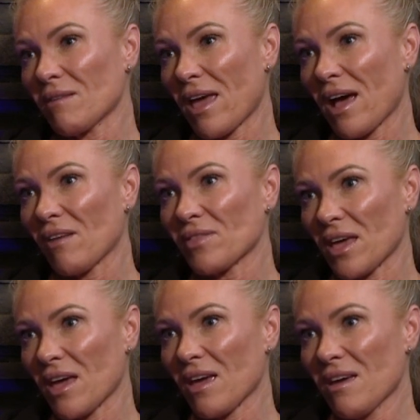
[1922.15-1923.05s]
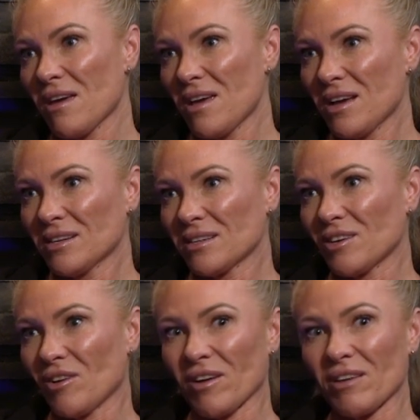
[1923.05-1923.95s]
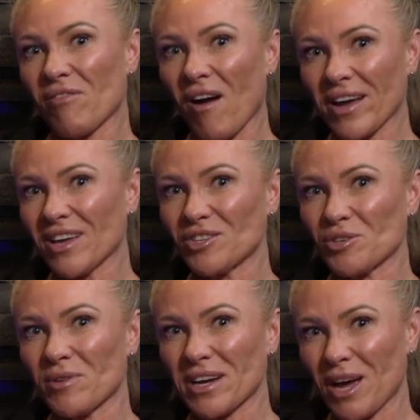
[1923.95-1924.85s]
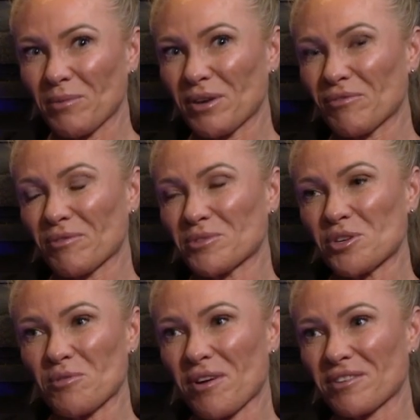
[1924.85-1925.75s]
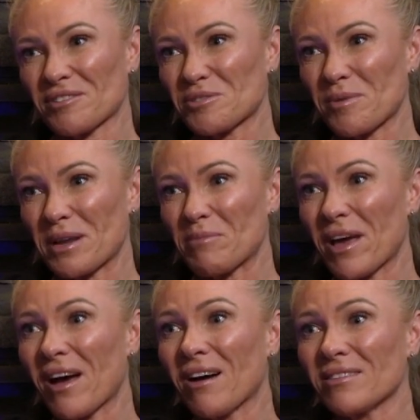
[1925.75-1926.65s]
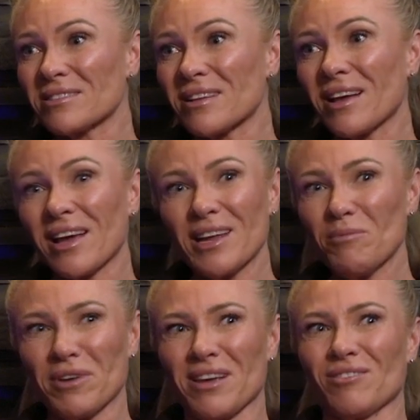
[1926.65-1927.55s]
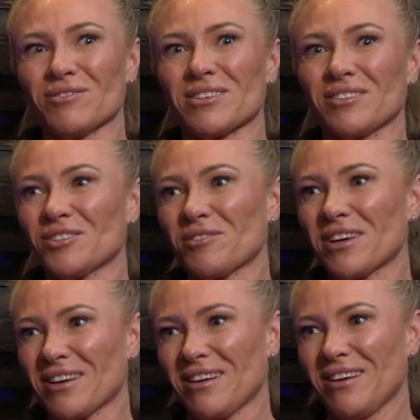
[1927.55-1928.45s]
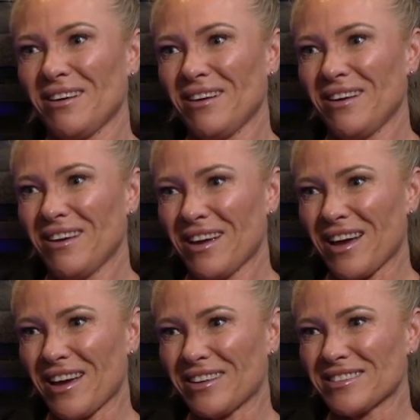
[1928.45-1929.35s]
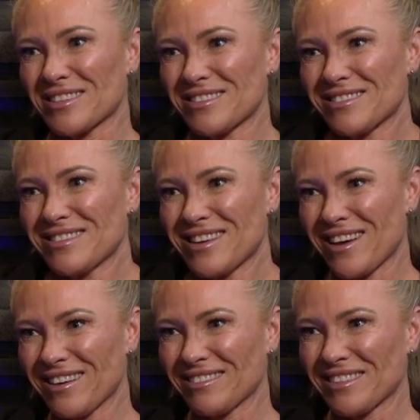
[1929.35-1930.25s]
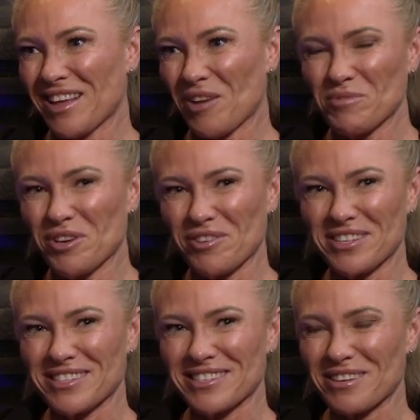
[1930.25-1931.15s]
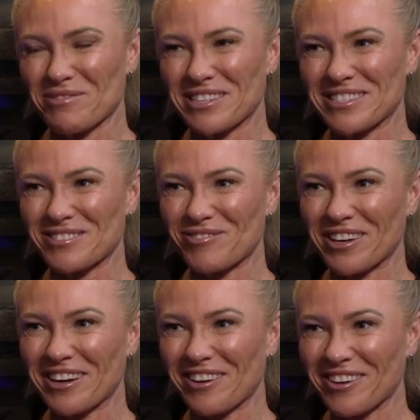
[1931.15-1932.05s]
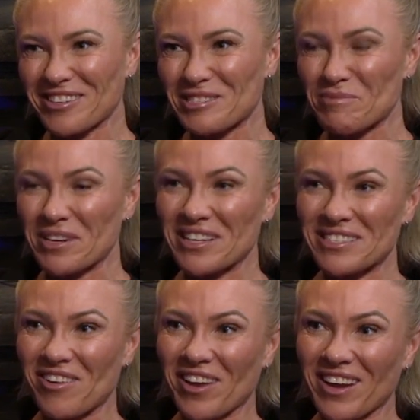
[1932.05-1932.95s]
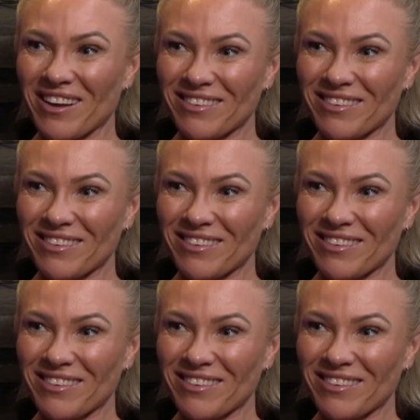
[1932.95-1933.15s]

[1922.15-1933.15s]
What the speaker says: out there. If I can do it coming from 220 pounds, like anybody else can do it. And I'm curious to see where this is all going to go, because it's pretty exciting.